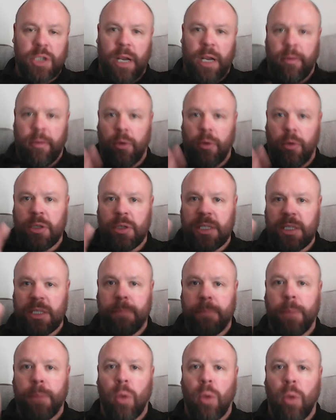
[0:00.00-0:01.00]
across
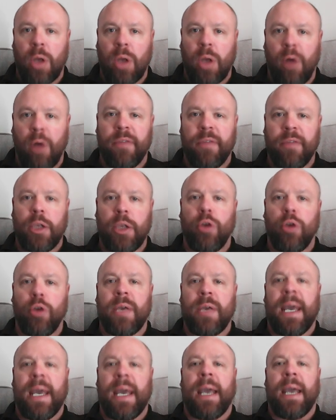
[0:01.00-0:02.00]
the bulk of the
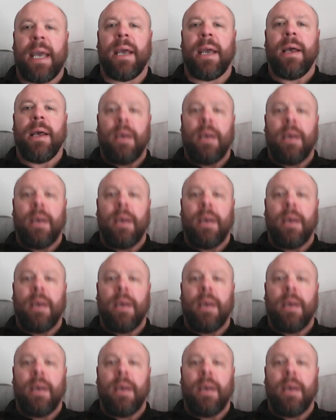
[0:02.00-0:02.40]
UK